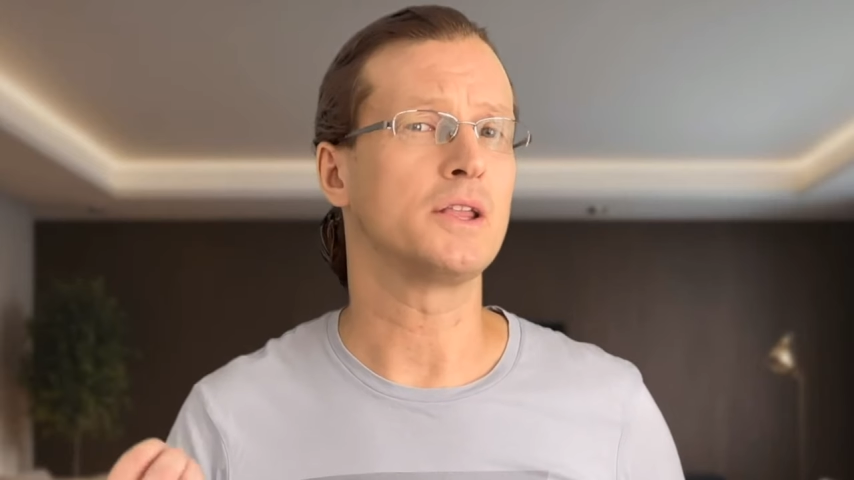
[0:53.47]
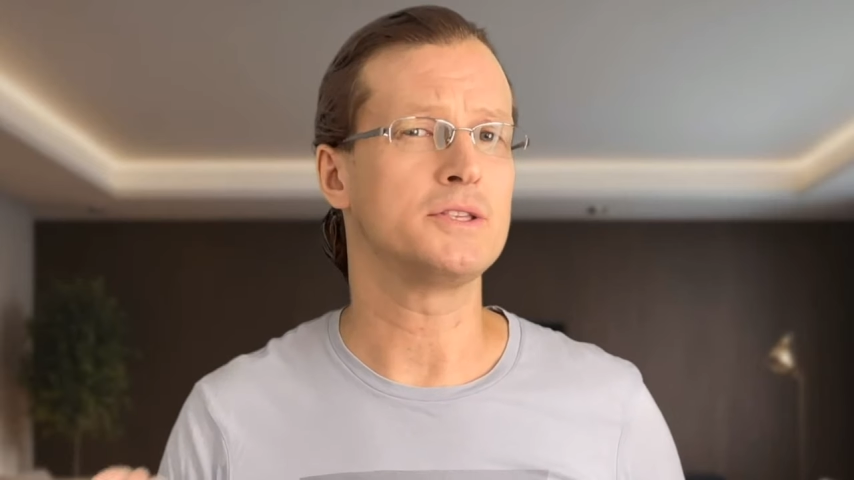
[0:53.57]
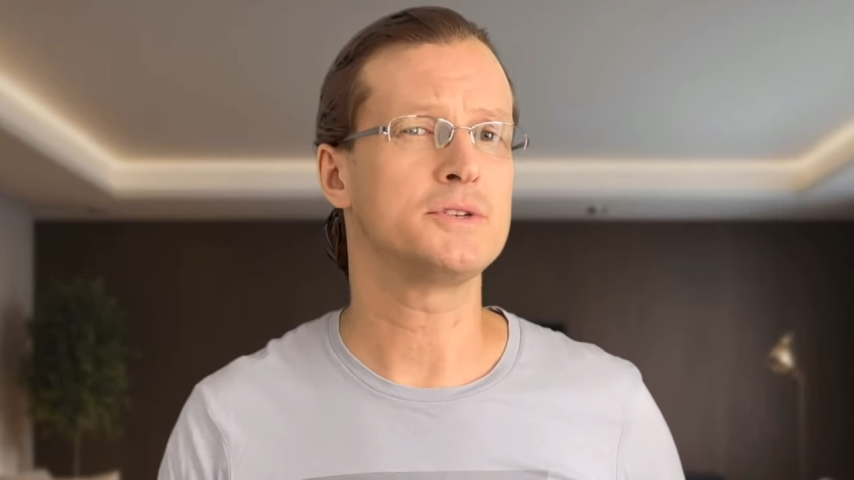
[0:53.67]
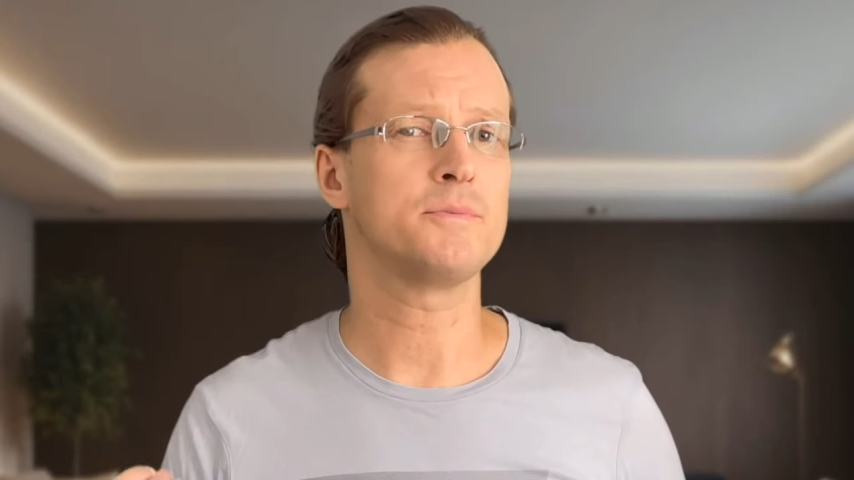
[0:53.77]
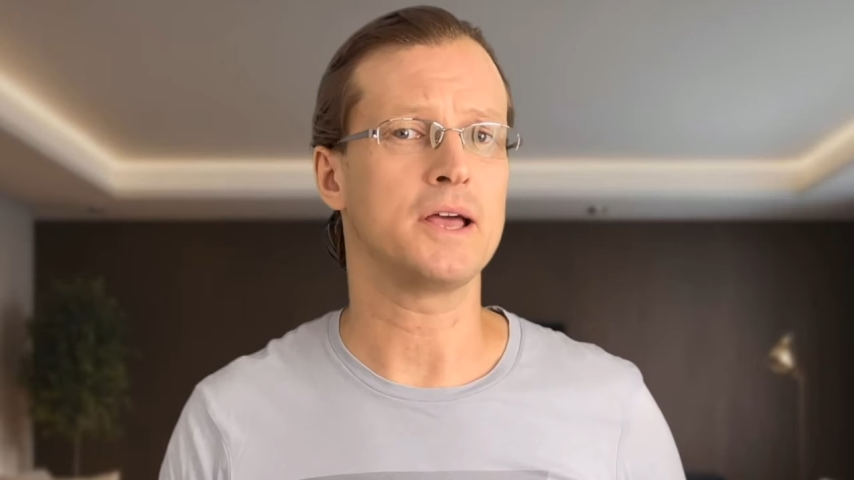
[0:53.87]

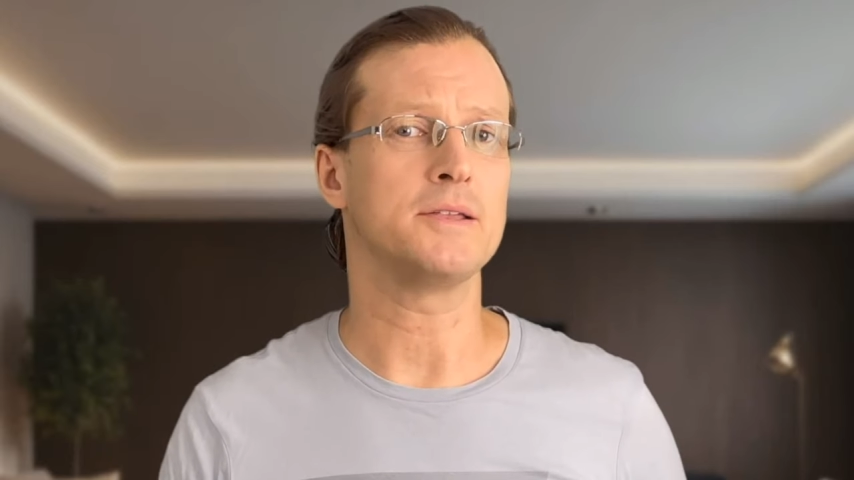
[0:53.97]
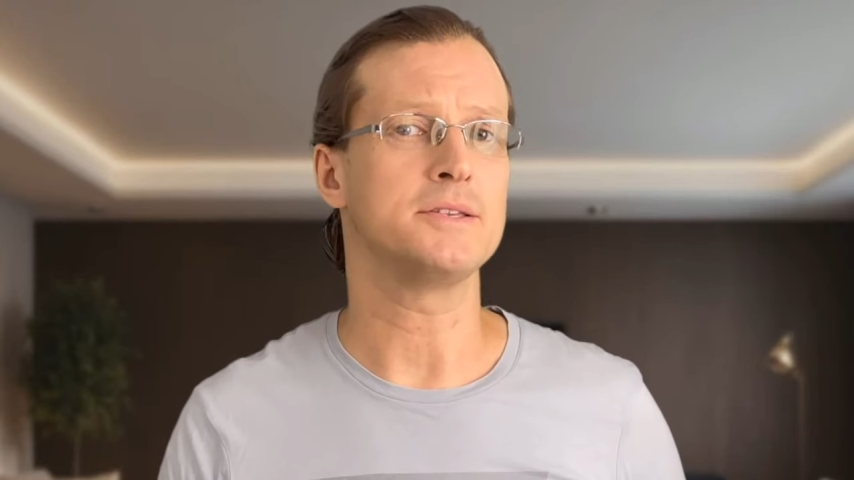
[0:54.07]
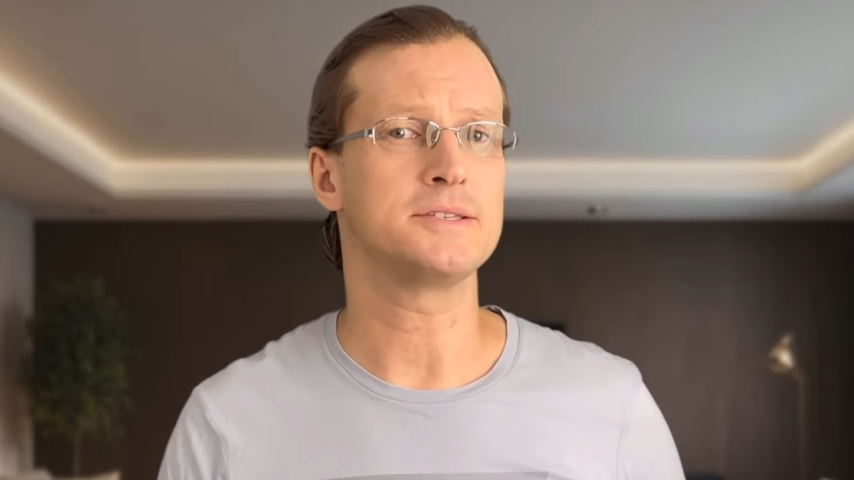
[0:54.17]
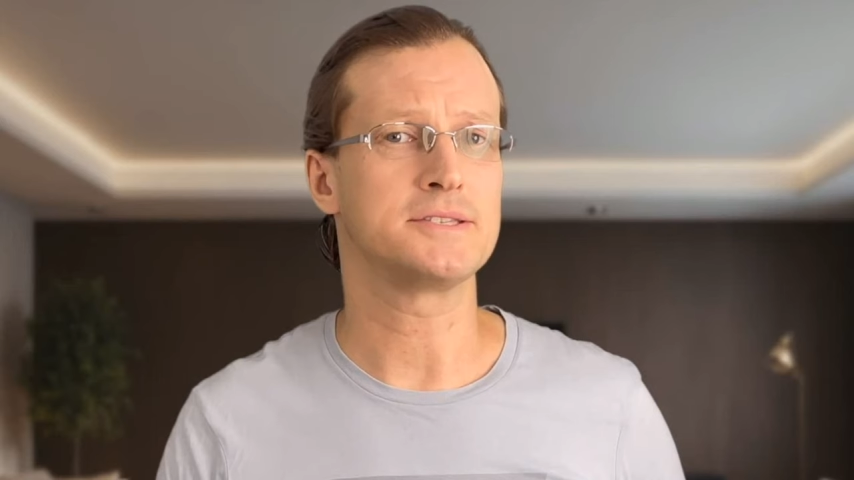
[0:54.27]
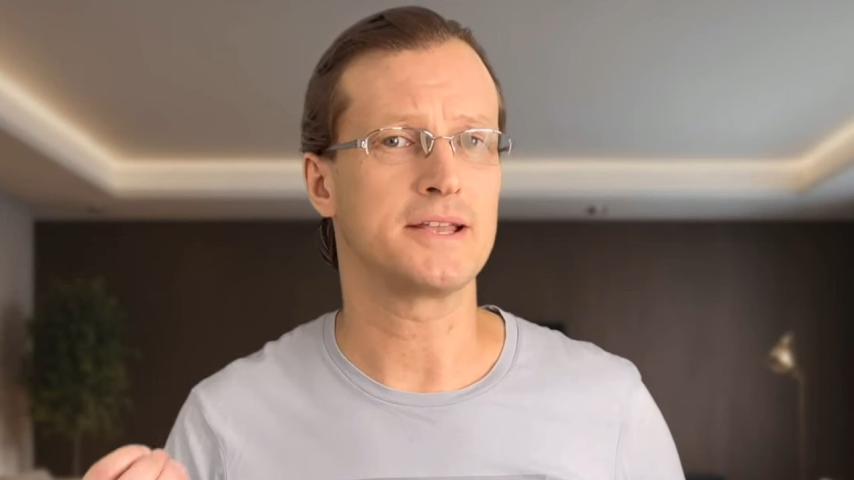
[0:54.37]
should be able
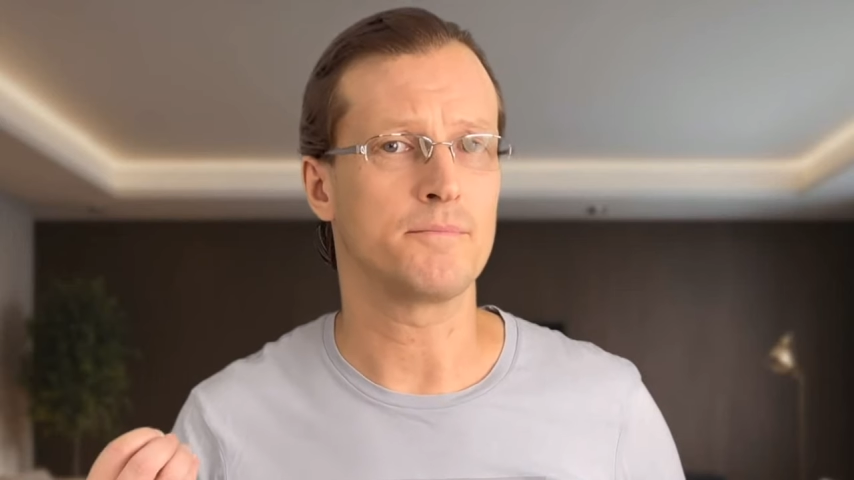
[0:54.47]
to say